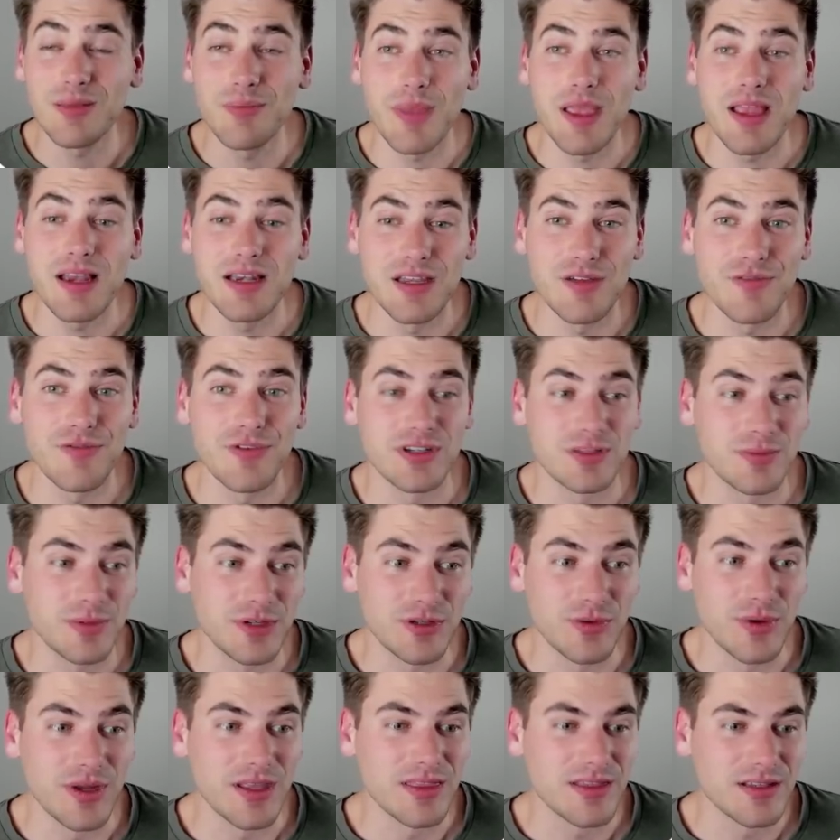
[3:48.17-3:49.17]
main difference
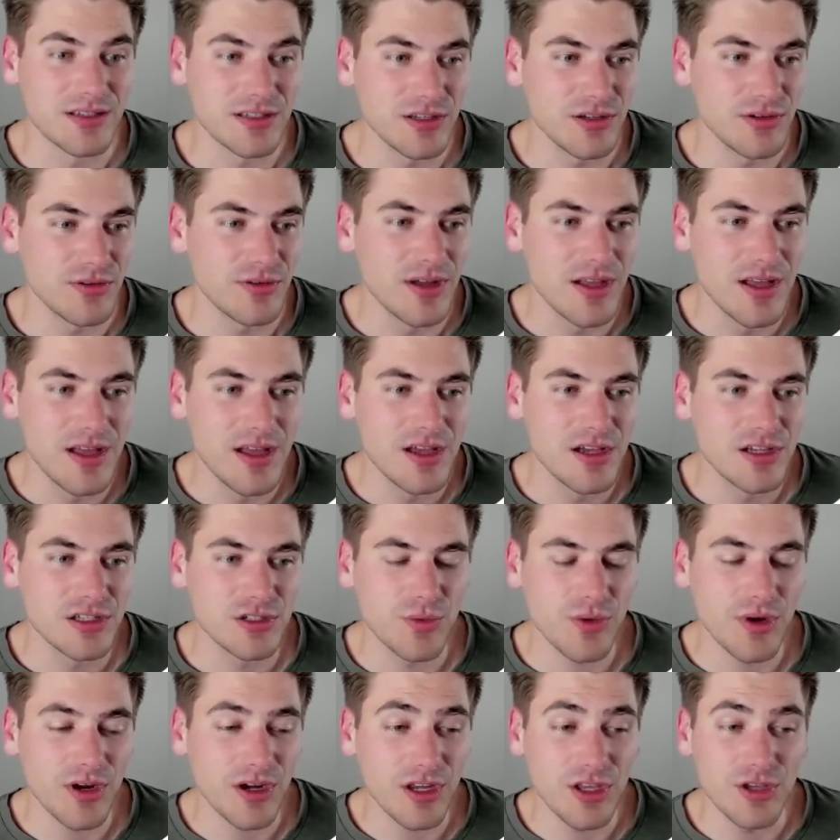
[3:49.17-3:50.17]
between the two. So
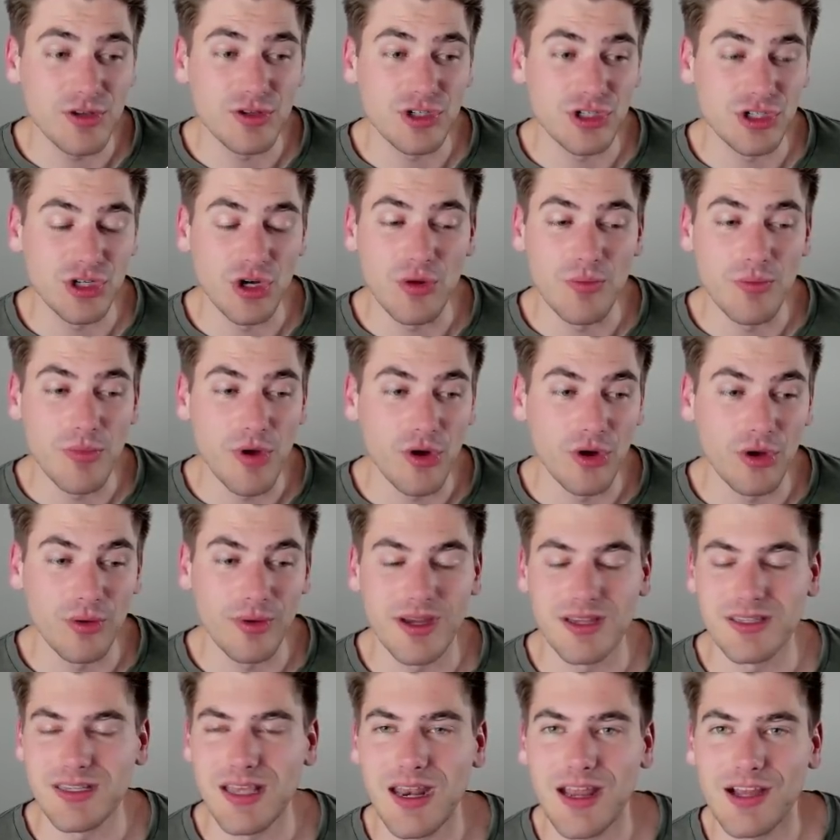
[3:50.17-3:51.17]
we're gonna use show modal
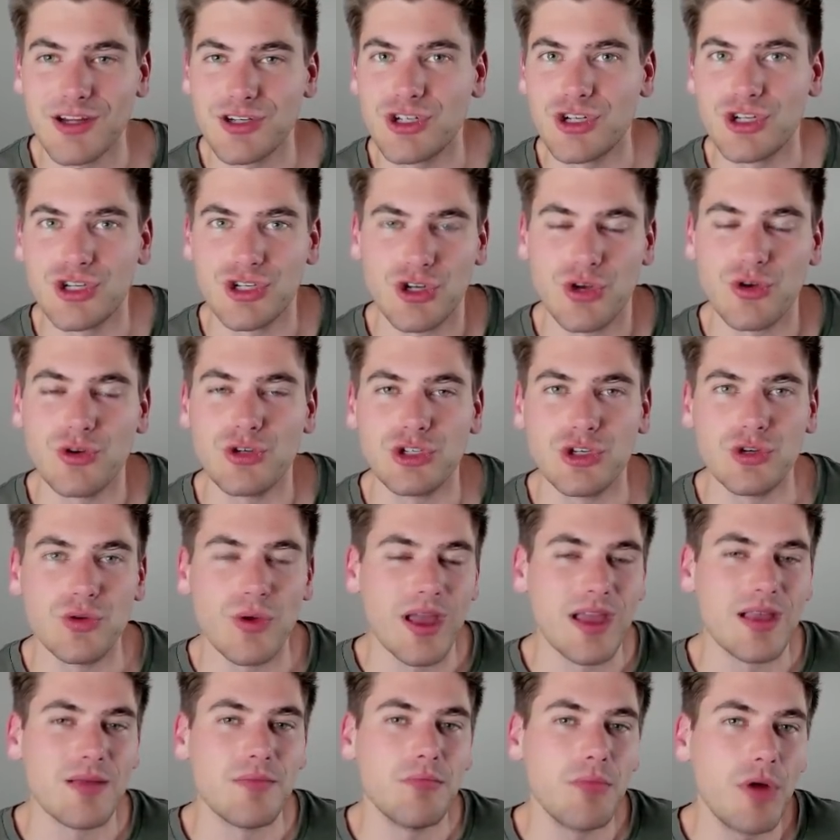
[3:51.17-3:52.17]
because that actually shows you
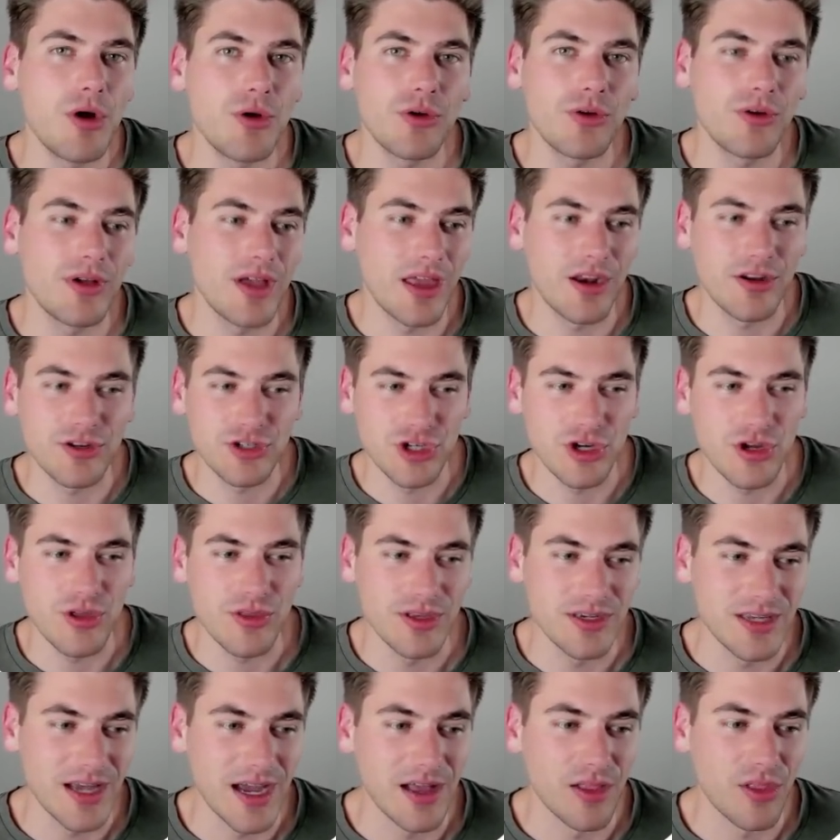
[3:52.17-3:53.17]
a modal and I'll show you
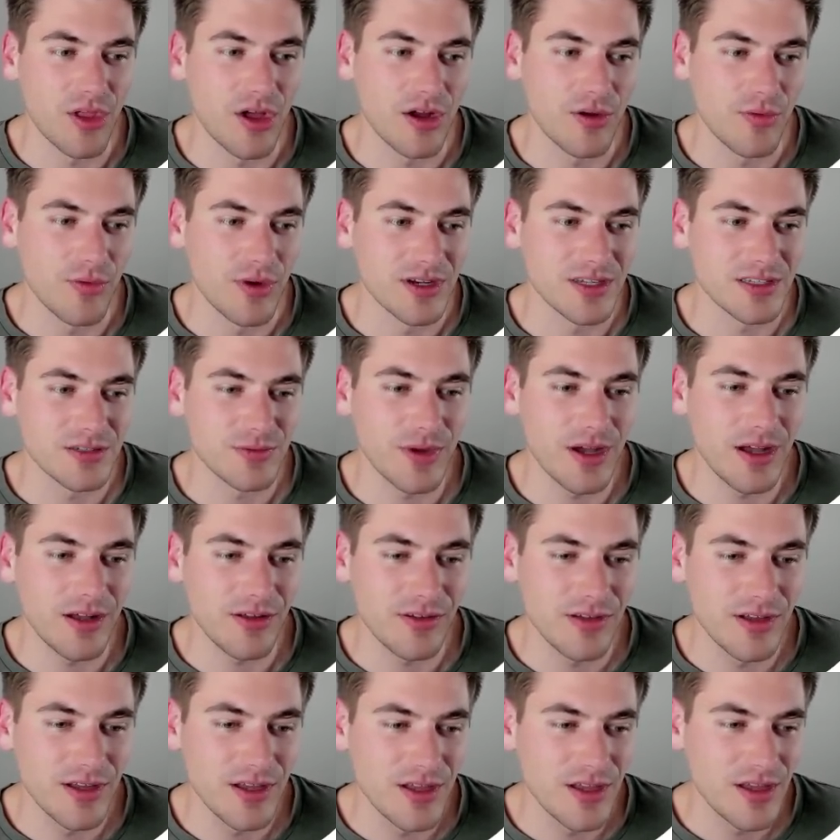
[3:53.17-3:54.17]
the dialog one as
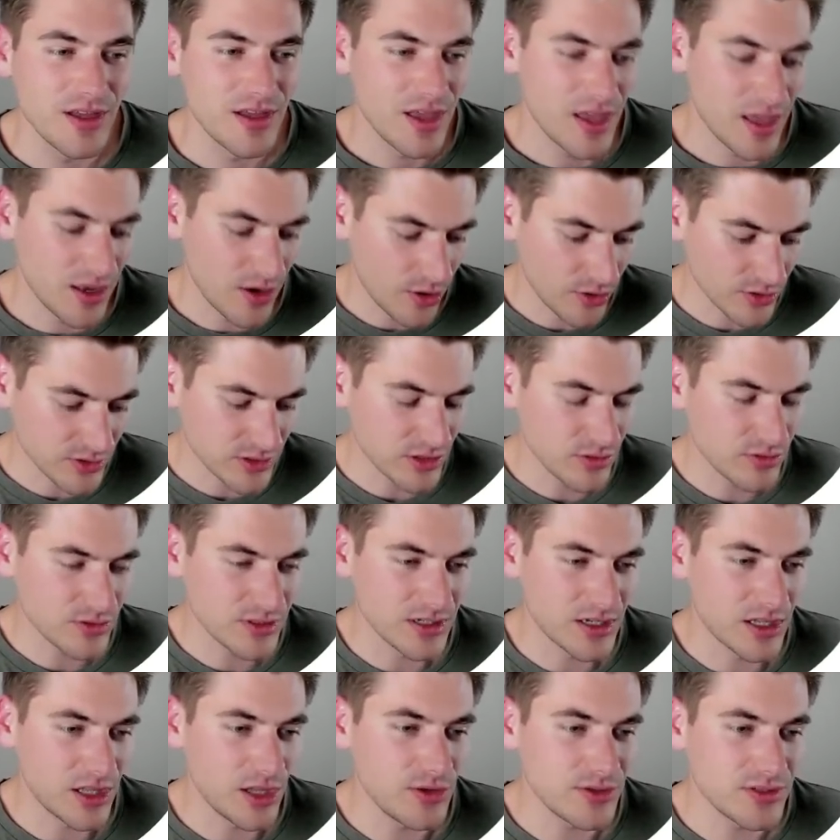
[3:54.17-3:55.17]
well. And also
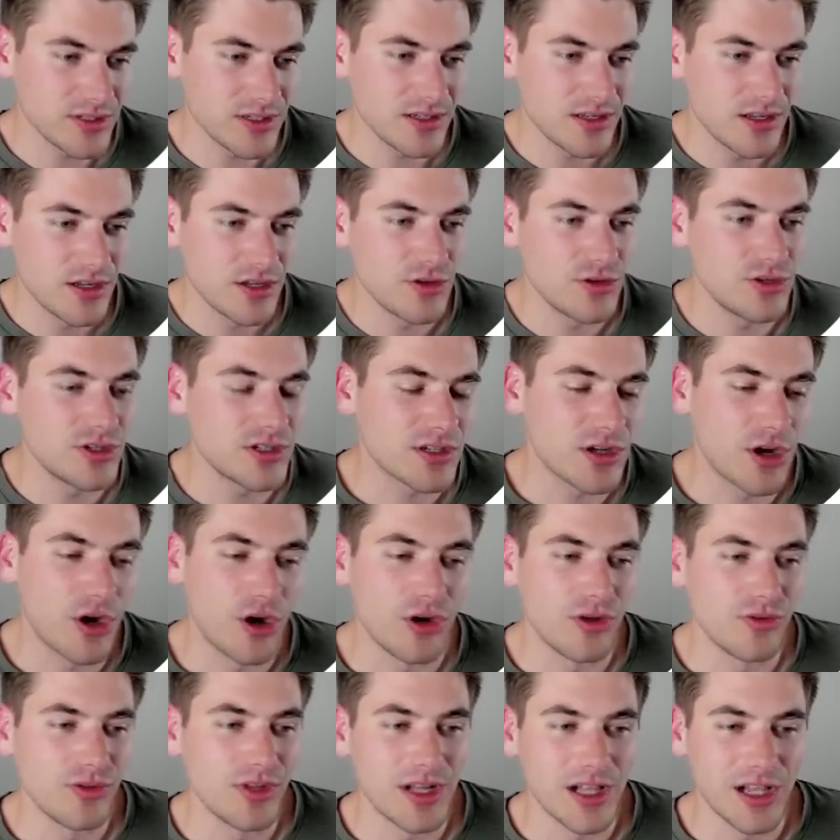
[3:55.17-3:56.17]
to close it, you just
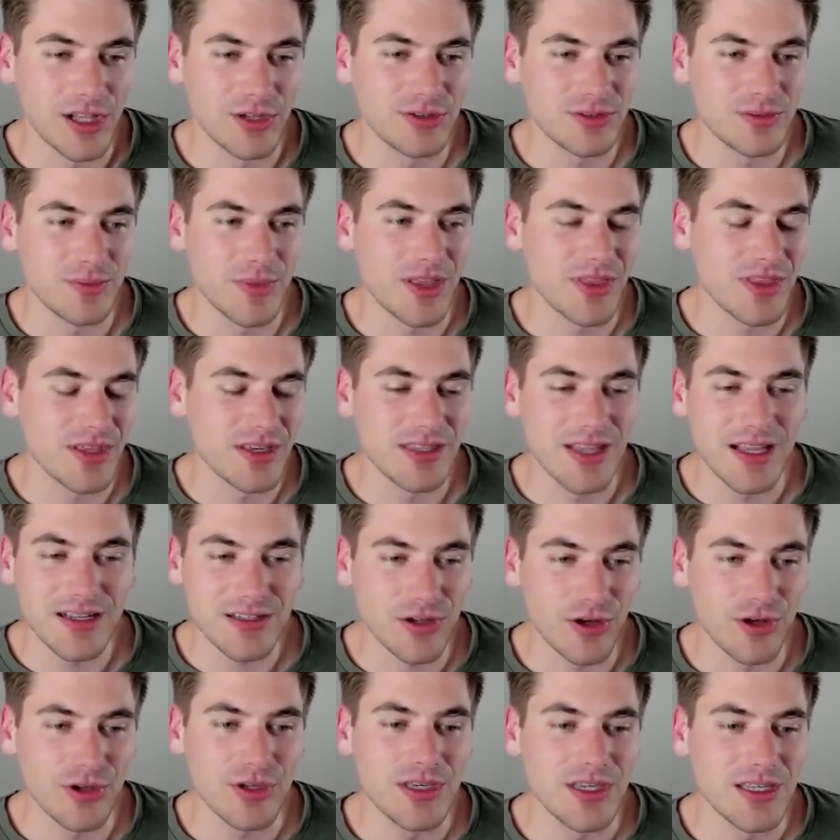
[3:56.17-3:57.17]
call the close method. That's
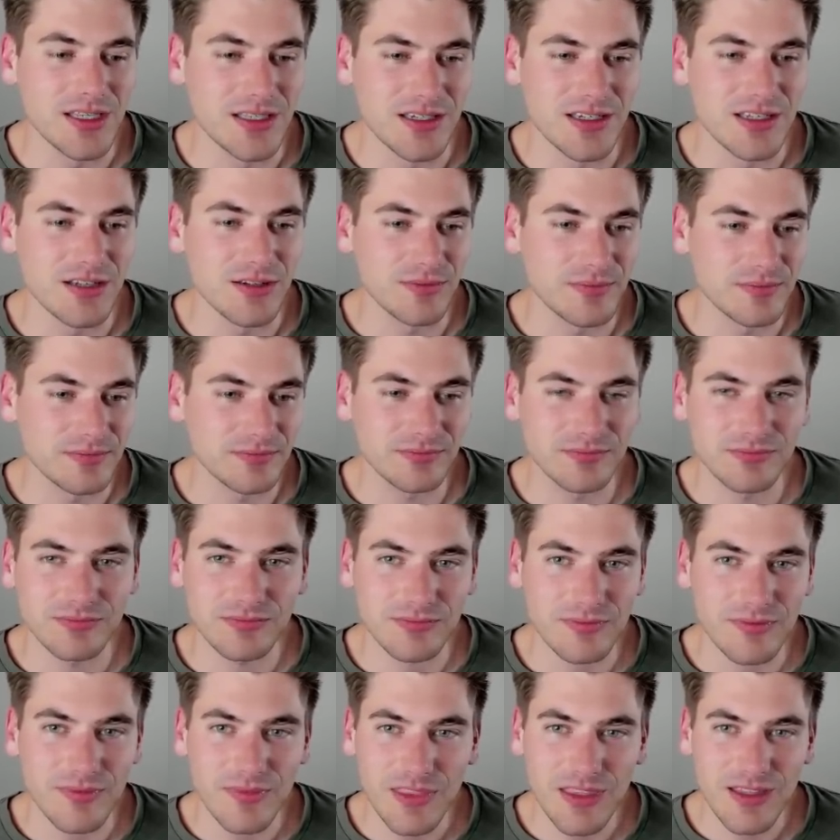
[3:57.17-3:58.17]
all you need to do.
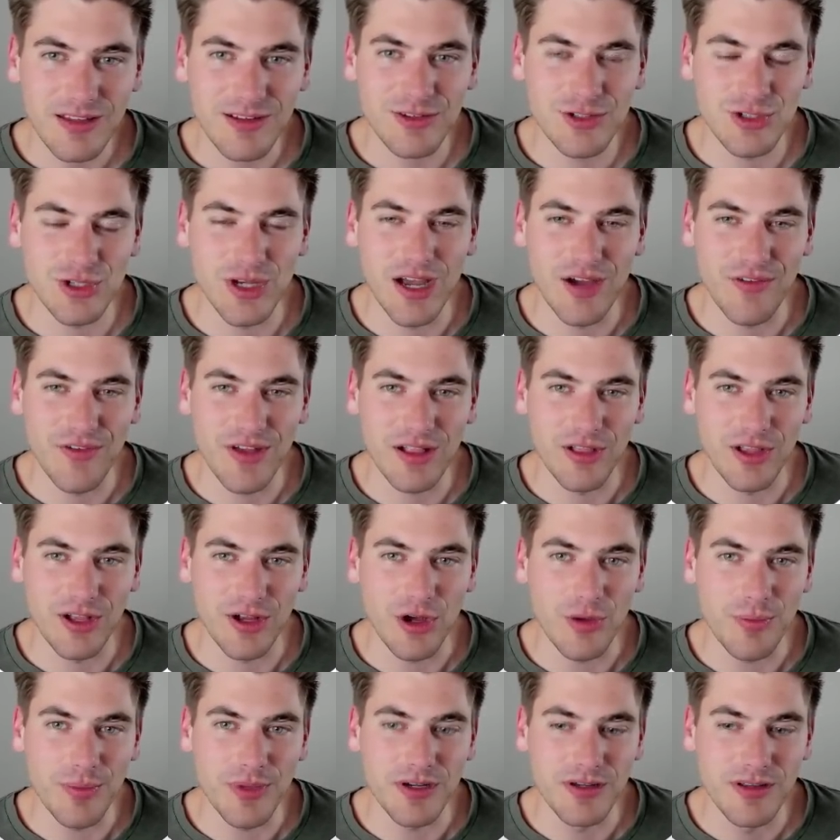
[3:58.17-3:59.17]
So now if I click
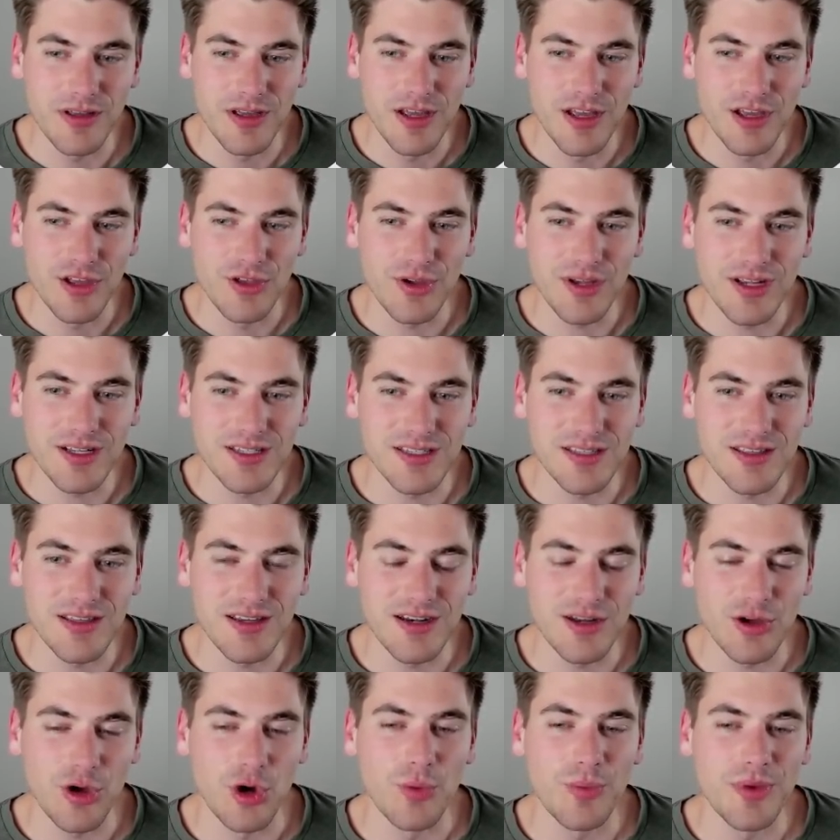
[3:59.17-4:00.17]
open, you can see that
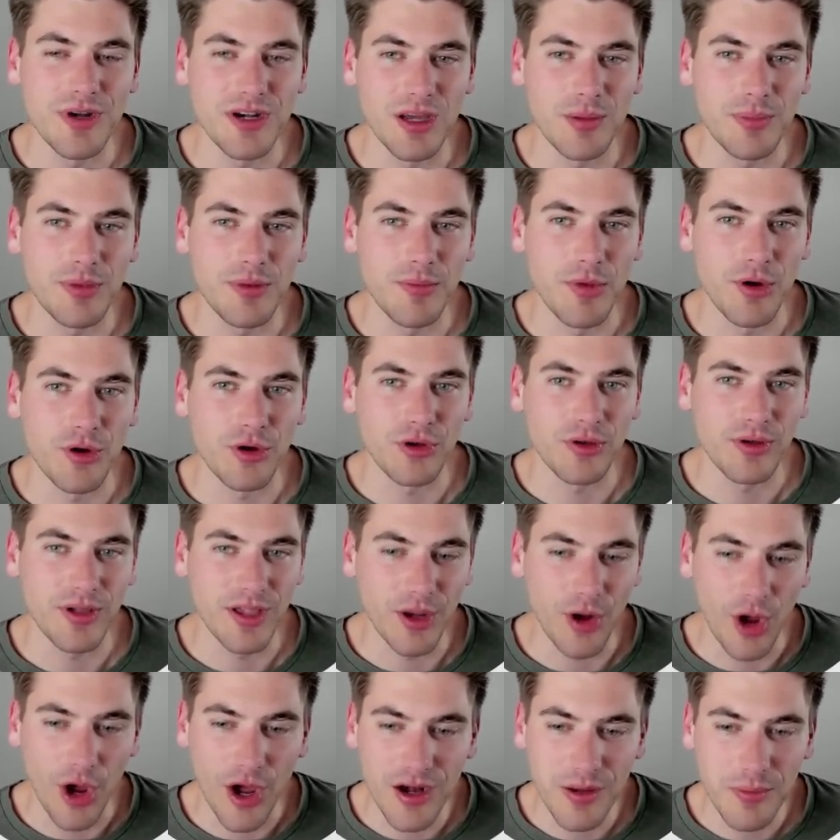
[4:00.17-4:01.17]
it opened up a modal.
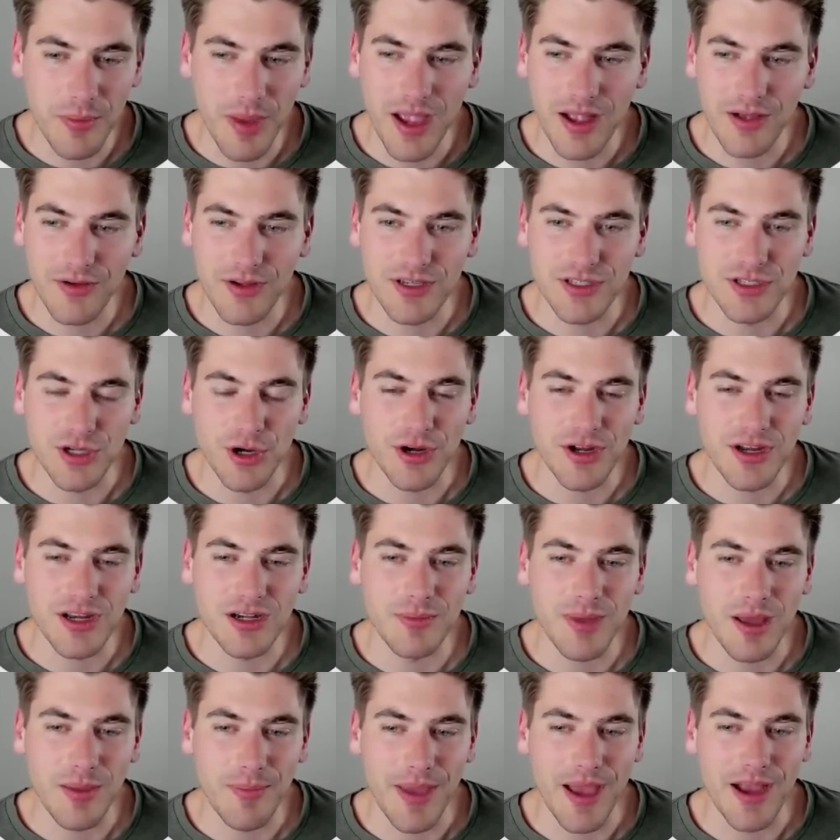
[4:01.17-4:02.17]
It automatically darkened
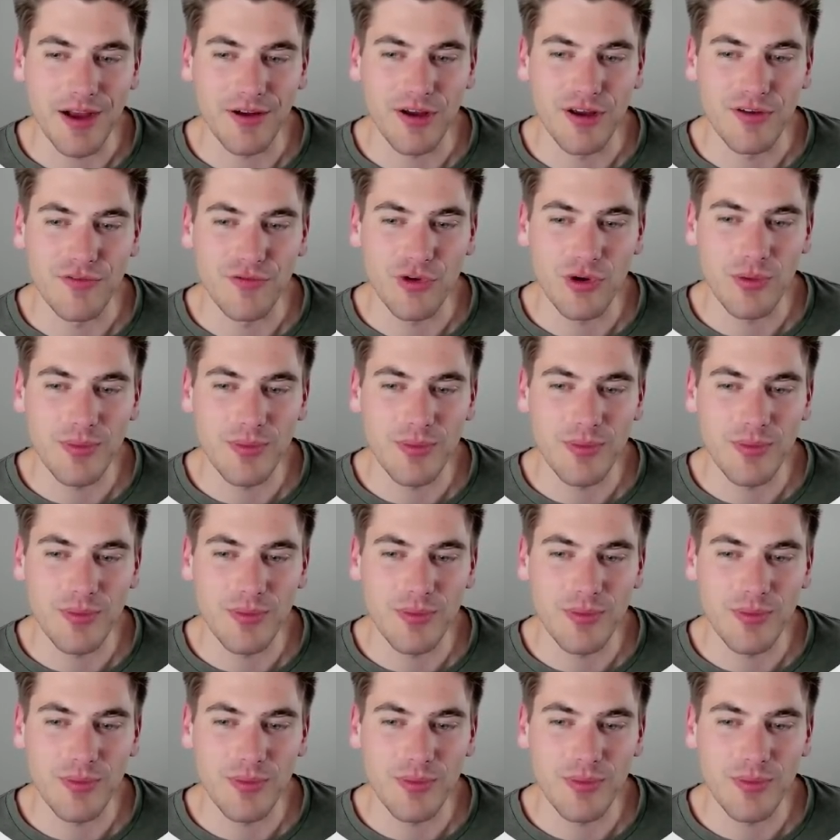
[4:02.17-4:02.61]
my background for